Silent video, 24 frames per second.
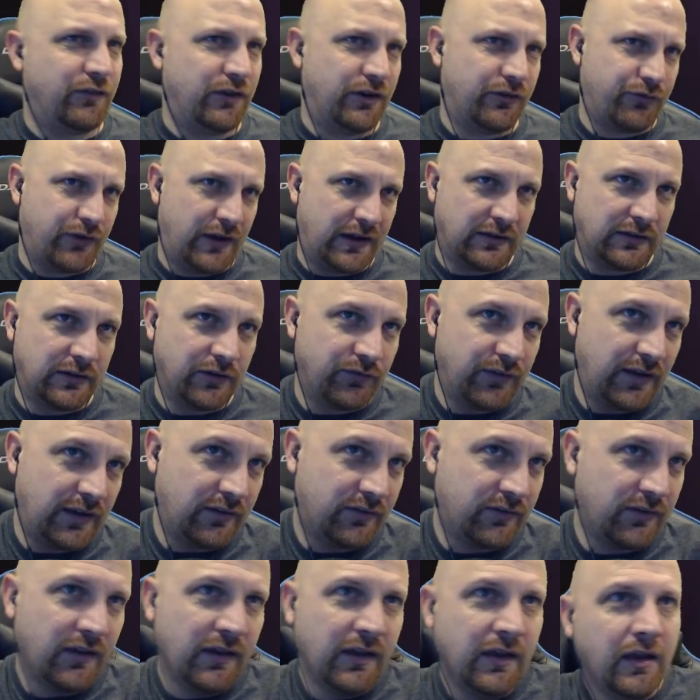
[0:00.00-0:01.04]

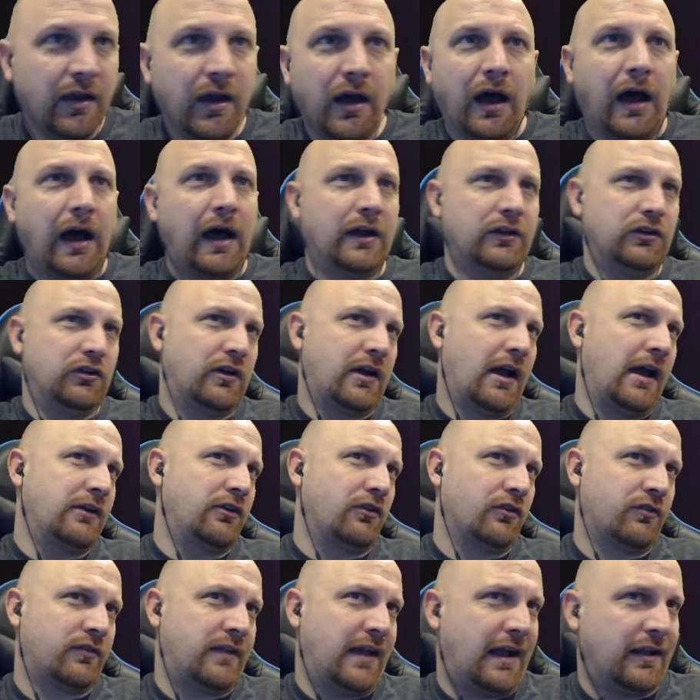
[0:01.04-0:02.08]
effectiveness. You got
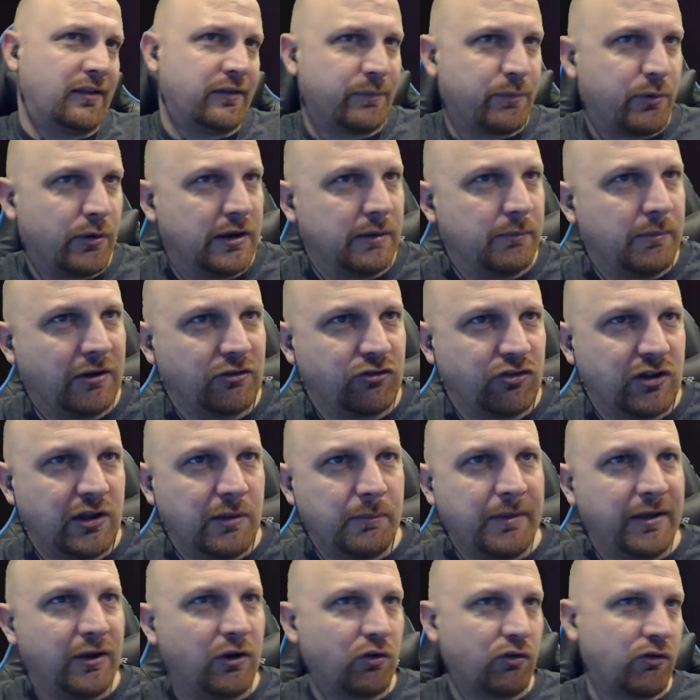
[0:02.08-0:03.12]
your stats pretty much in the
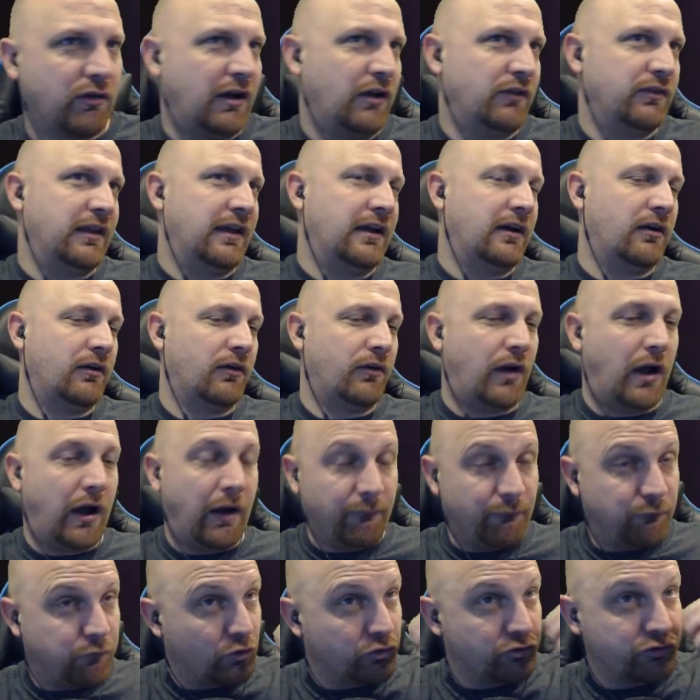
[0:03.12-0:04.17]
middle ground there,
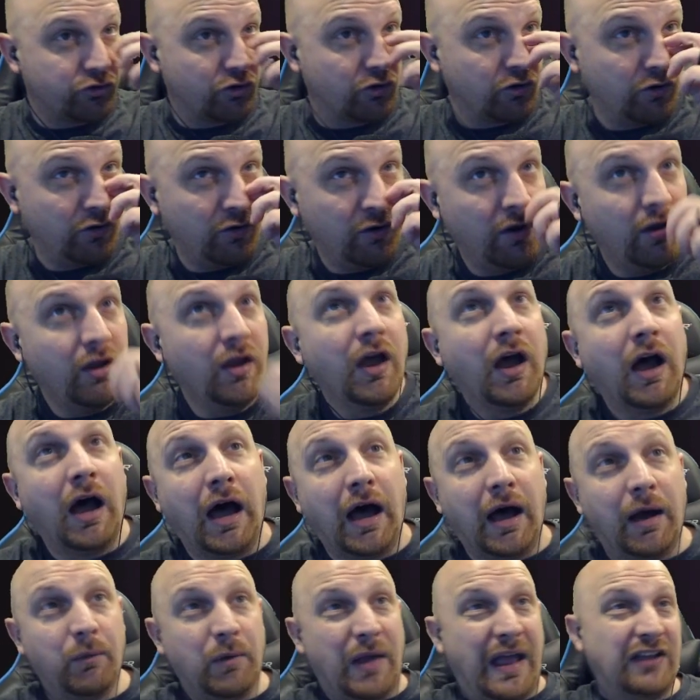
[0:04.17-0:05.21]
for sure.
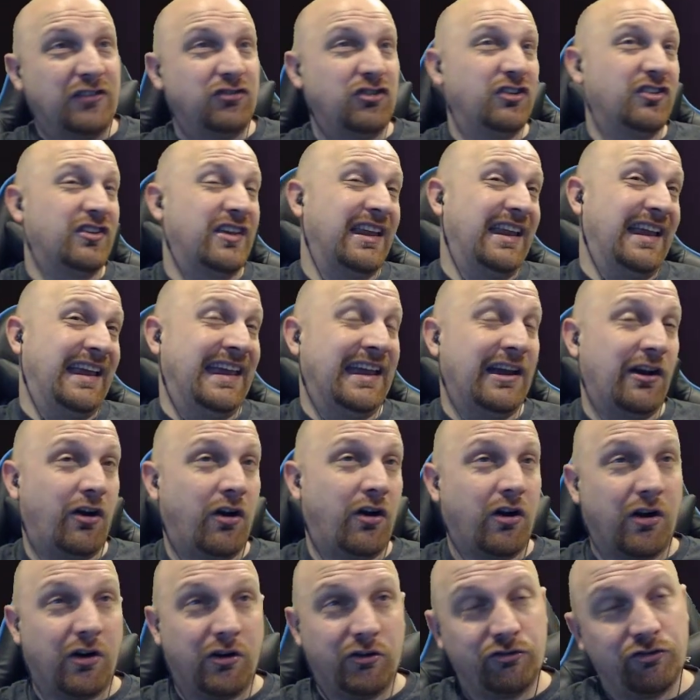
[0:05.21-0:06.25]
And she's going to hit
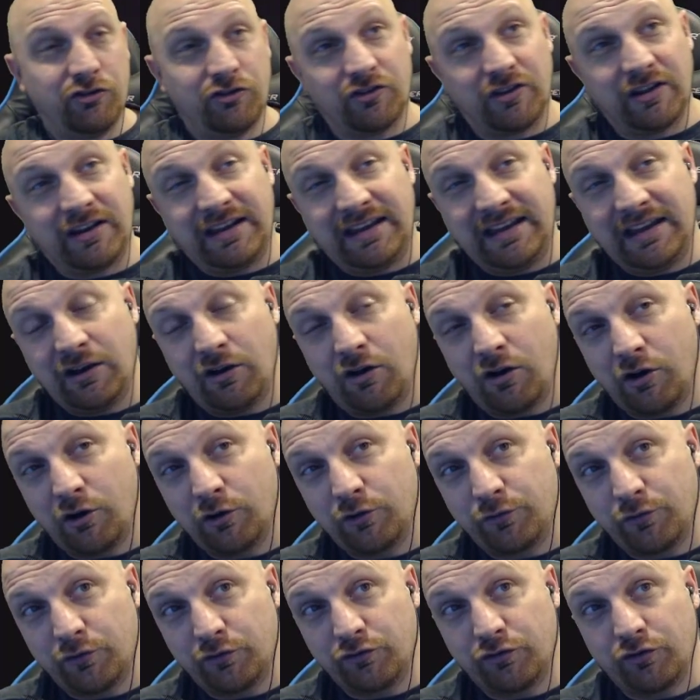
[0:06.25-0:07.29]
hard. She's going to hit
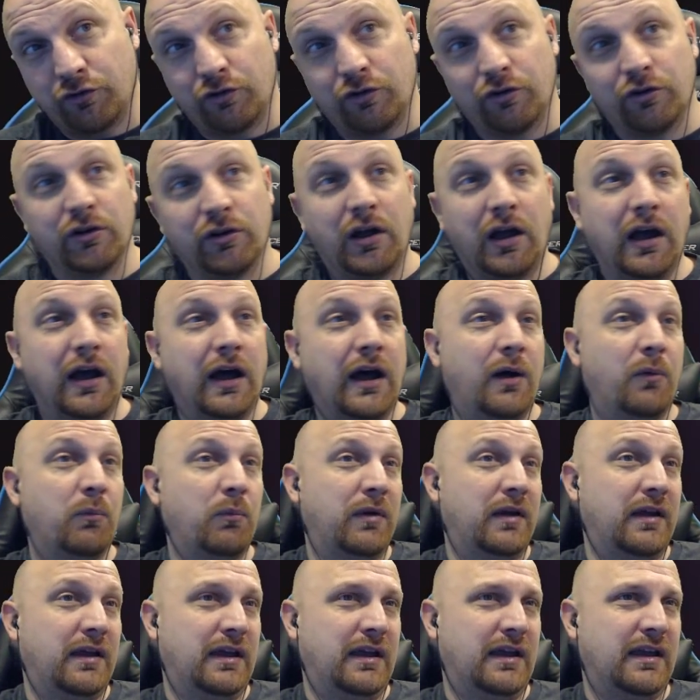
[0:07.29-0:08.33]
hard for sure.
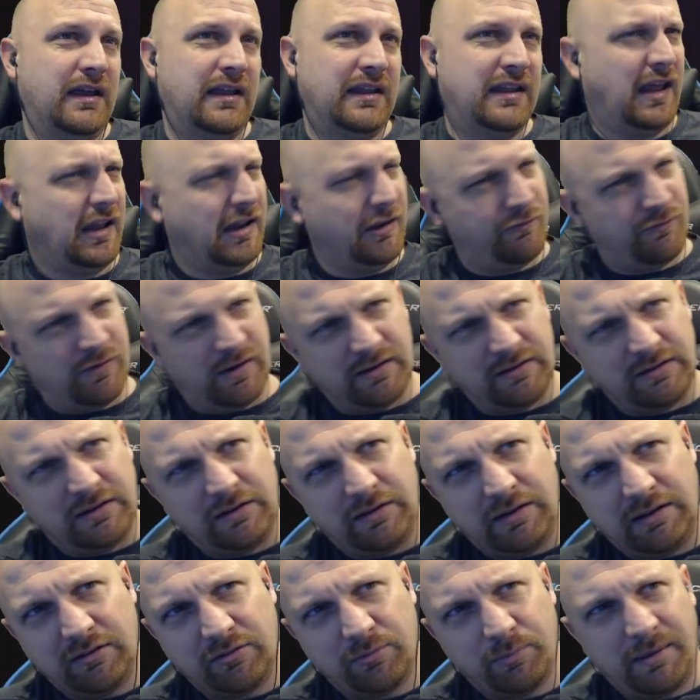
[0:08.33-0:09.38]
And that
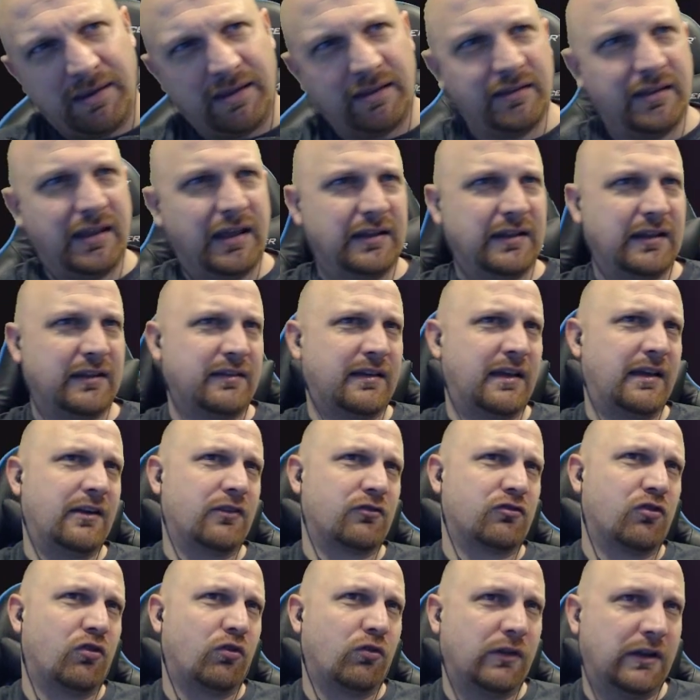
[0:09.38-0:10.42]
effectiveness, man, that's kind
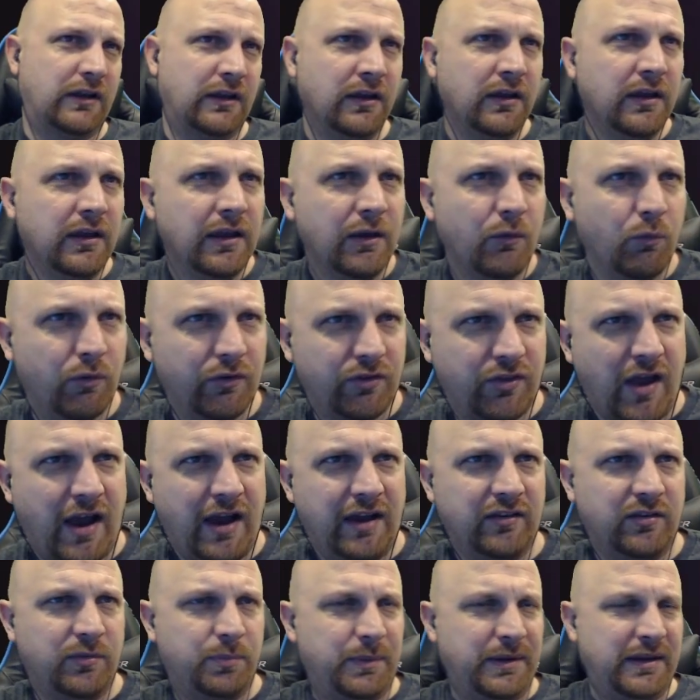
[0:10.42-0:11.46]
of trolly. With high
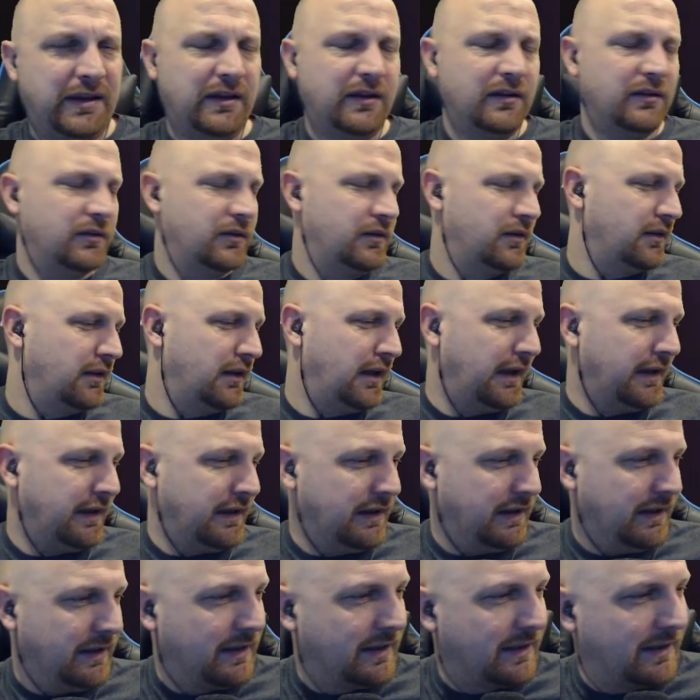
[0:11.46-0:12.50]
speed,
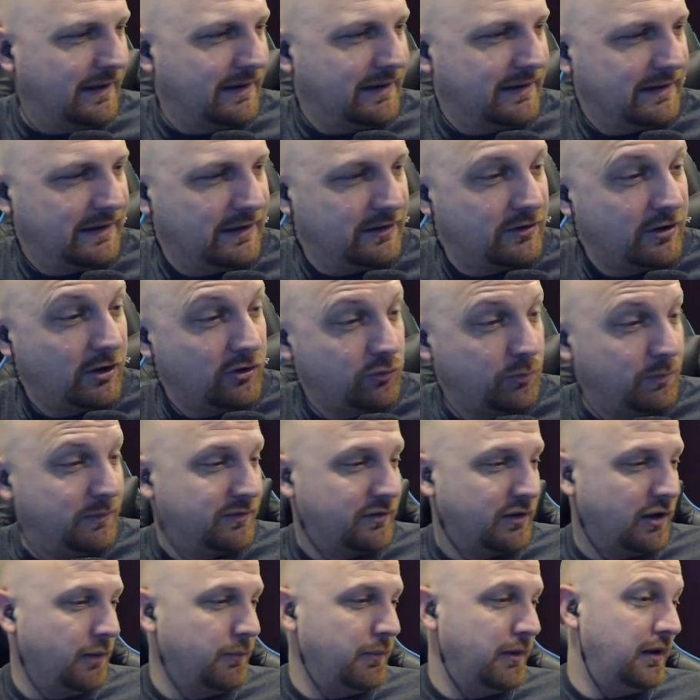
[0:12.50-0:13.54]
liking it. Touch Me
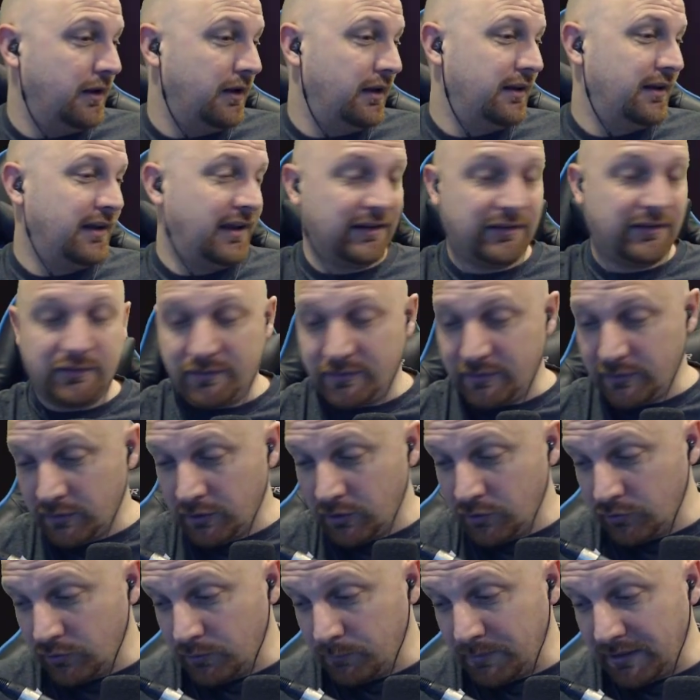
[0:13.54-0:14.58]
Sama, nice
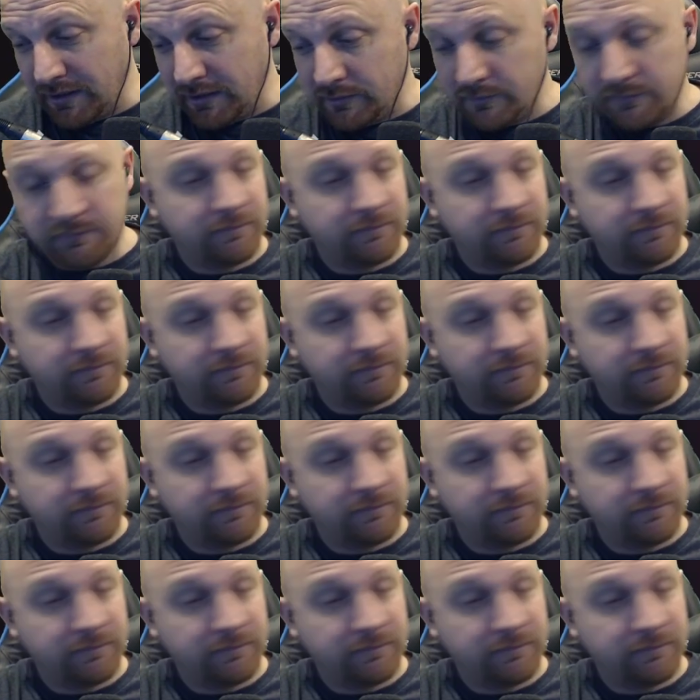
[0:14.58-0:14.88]
Bellona, man.